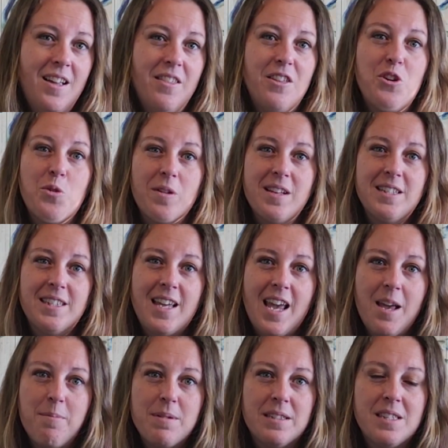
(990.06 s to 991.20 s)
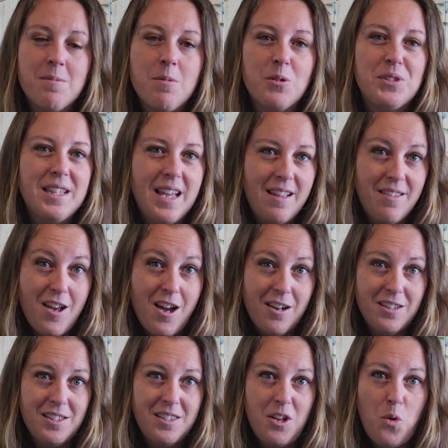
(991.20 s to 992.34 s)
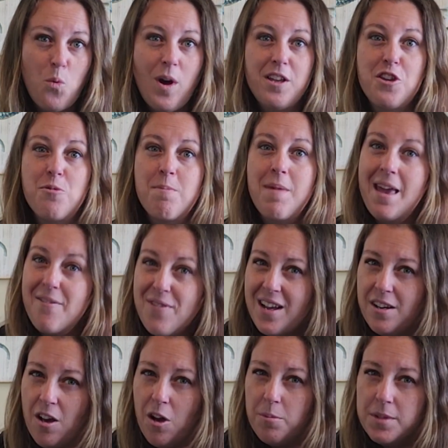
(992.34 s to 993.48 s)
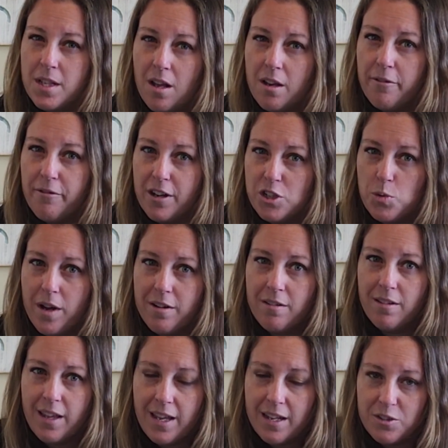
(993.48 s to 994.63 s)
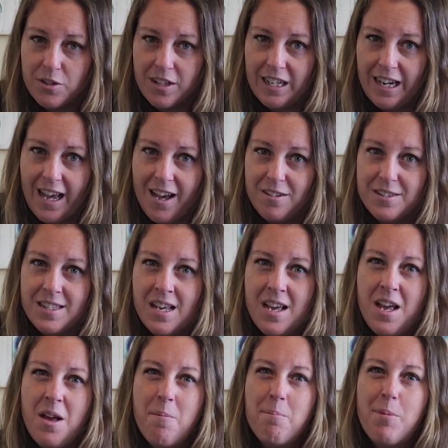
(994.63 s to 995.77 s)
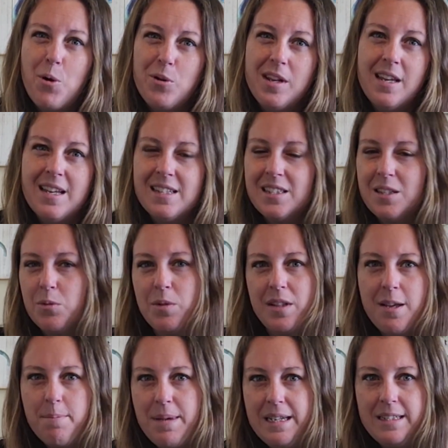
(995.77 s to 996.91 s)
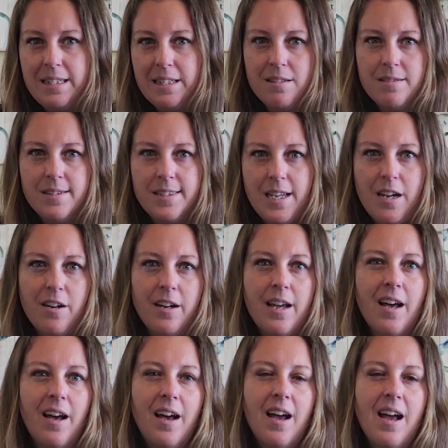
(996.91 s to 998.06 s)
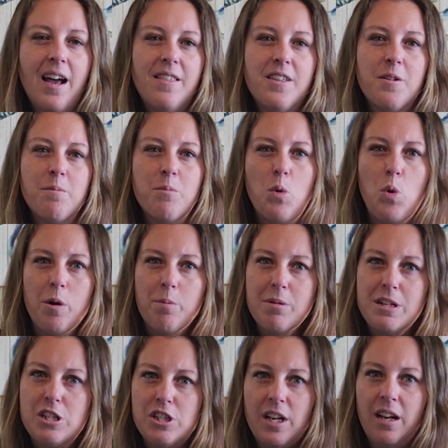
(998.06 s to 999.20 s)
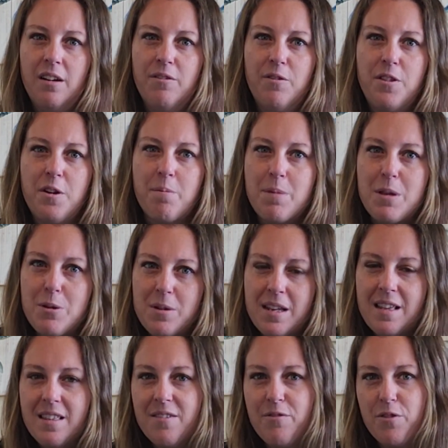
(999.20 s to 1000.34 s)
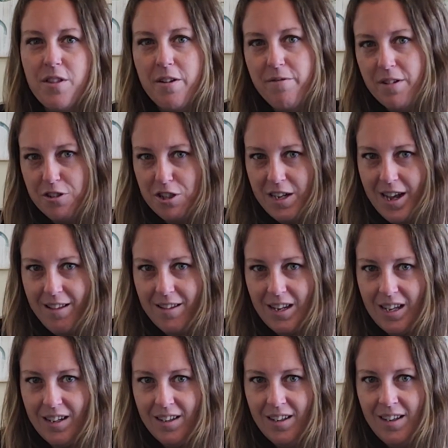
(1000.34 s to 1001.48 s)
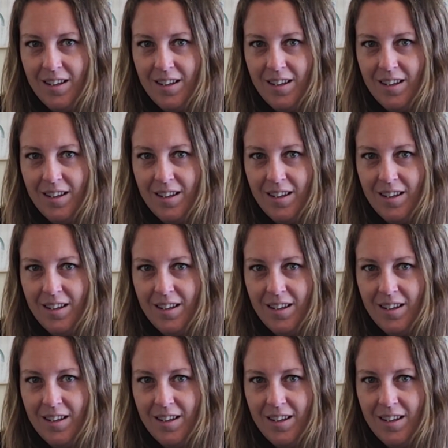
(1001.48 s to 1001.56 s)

The Northeast Cape is the most landlocked, so while you may find homes along freshwater lakes or canals, boating isn't really a big deal in this area, and they're more appreciated for their beauty than for their functionality.